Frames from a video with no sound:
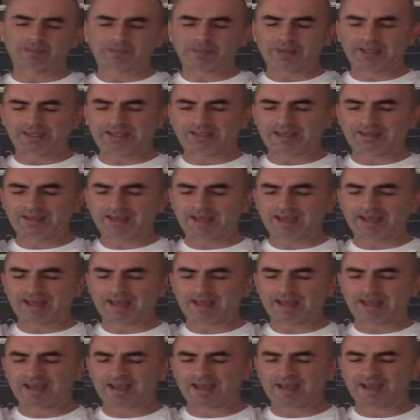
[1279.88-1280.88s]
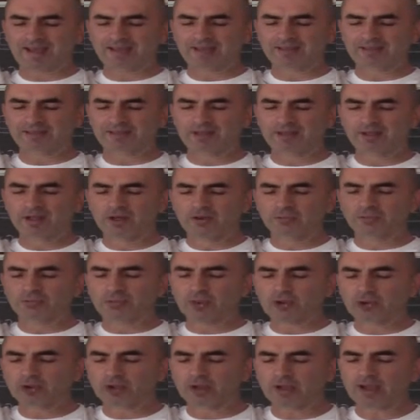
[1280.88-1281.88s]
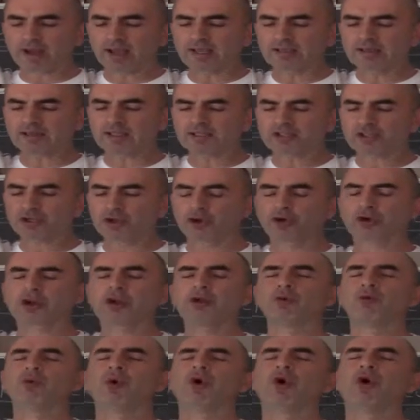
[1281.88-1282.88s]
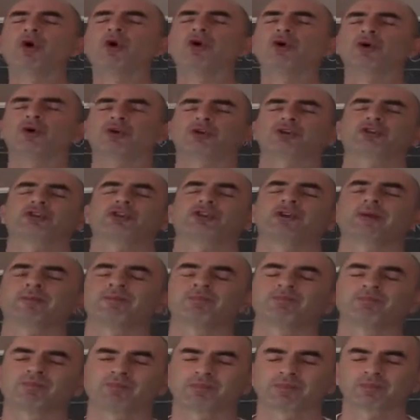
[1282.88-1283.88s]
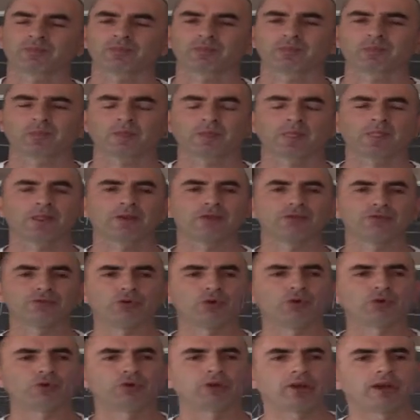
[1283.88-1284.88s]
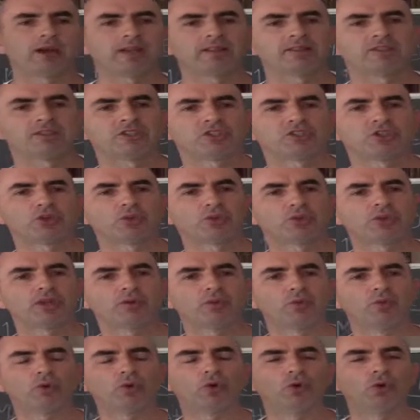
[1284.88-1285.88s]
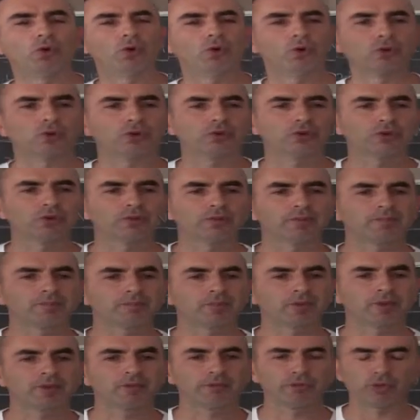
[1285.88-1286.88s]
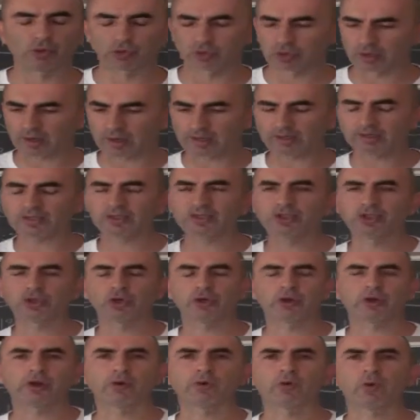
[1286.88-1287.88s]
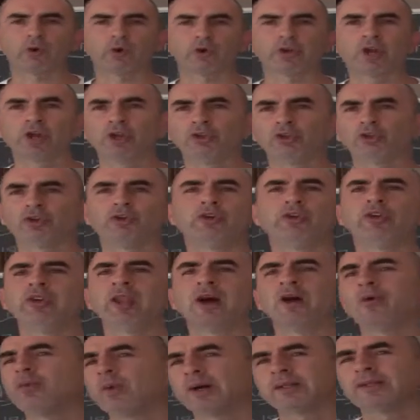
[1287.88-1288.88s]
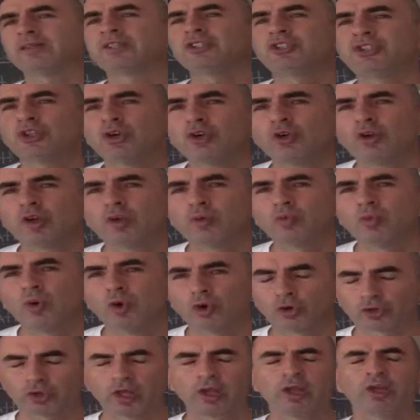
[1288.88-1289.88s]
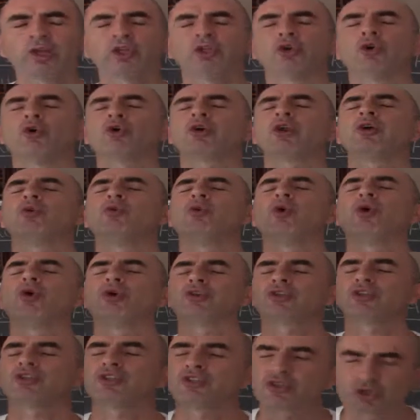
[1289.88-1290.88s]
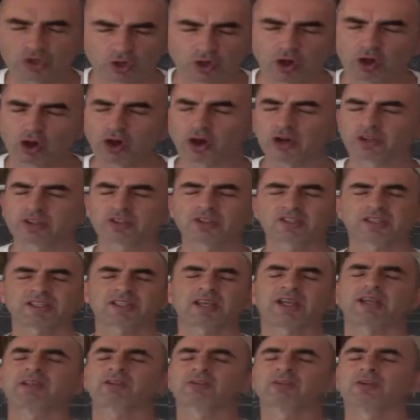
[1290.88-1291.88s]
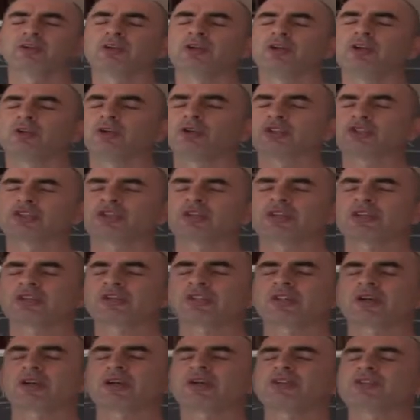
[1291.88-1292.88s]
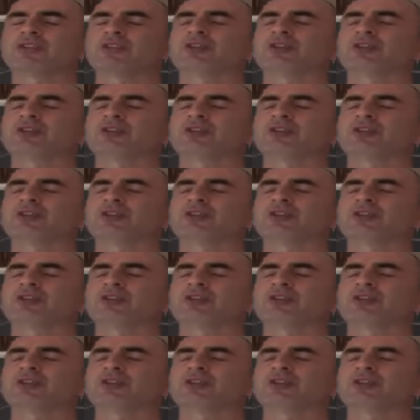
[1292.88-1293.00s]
be glad. For great is your reward. For great is your reward. For great is your reward. Do you know what is your reward? Your reward is God. Say to the Lord Jesus Christ,